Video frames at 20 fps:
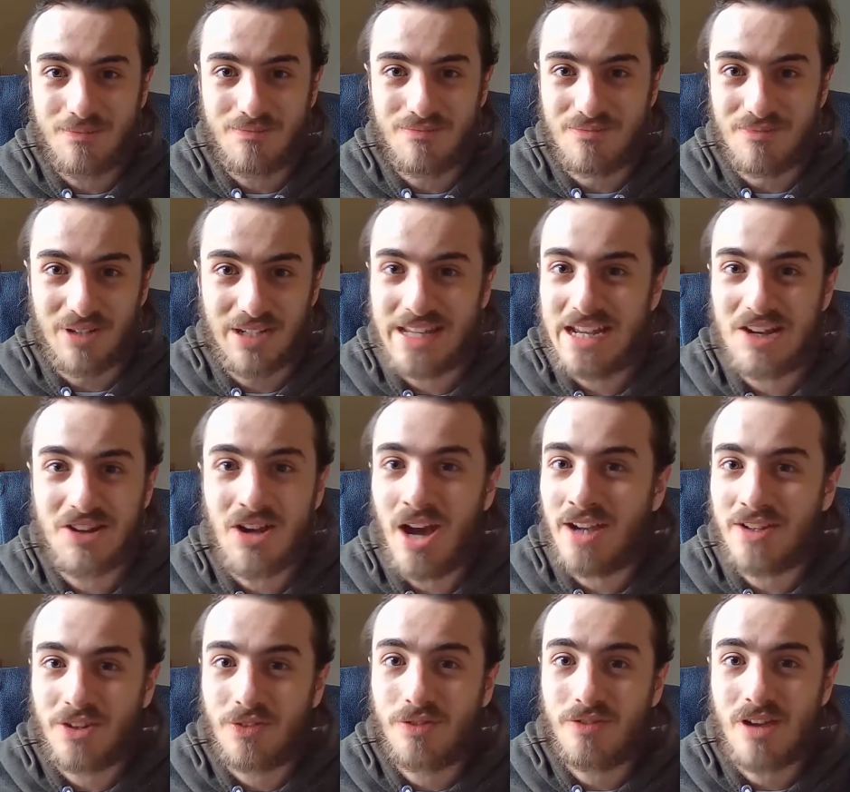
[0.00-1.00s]

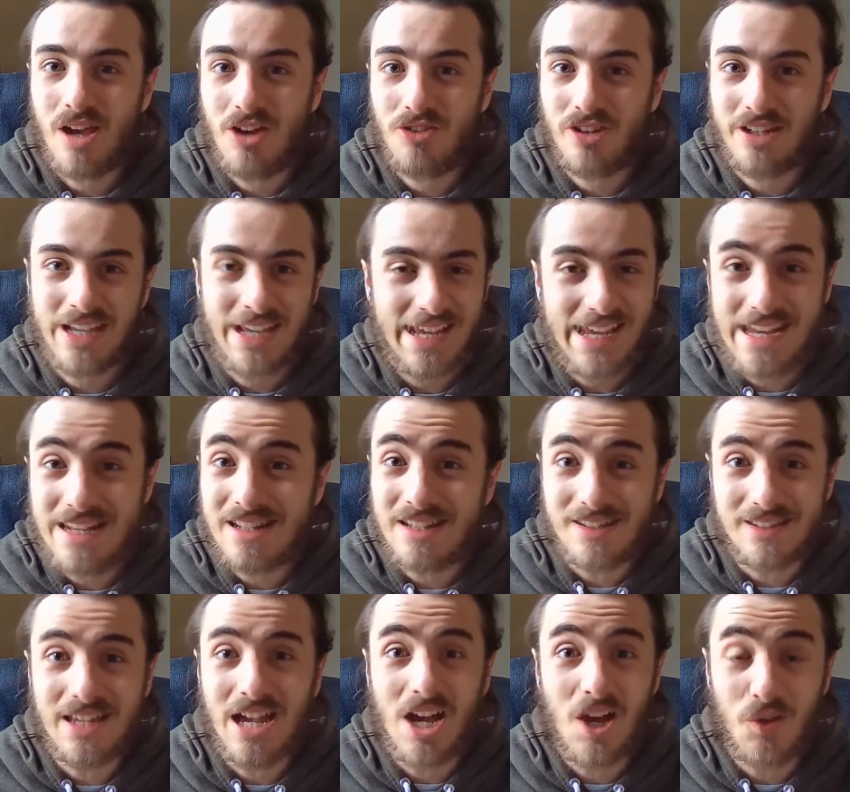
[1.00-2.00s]
Leonidas in 300, he
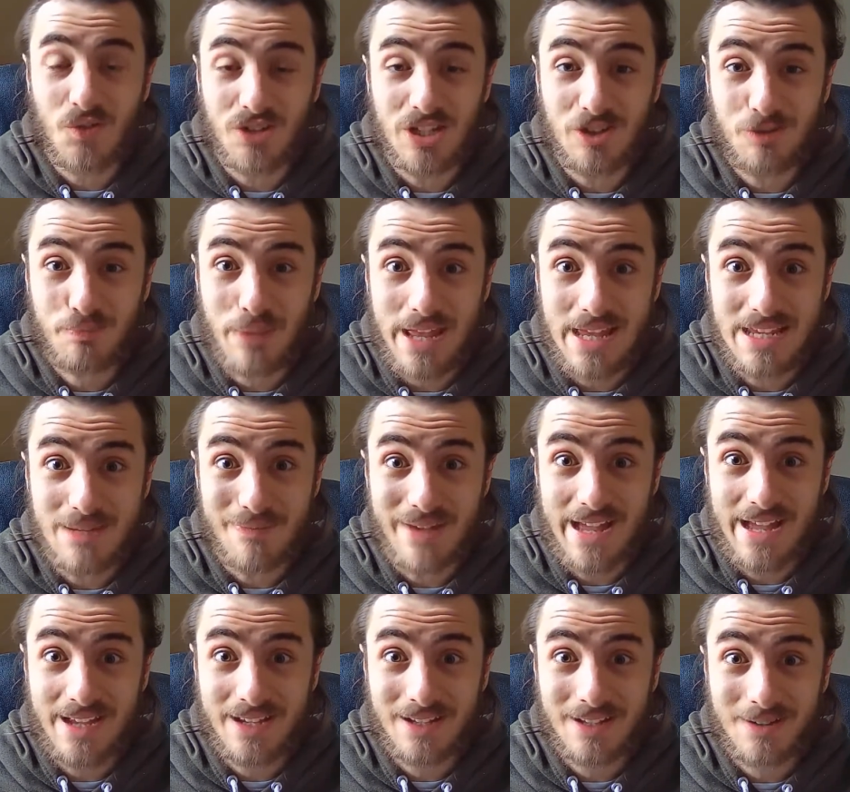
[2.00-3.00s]
deserves his
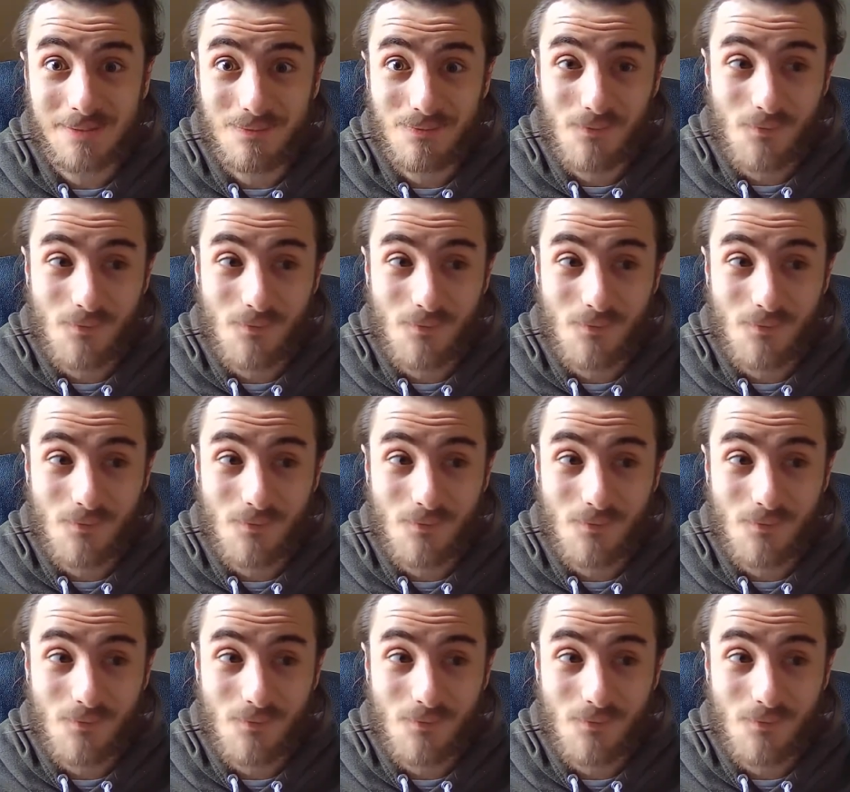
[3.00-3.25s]
payback.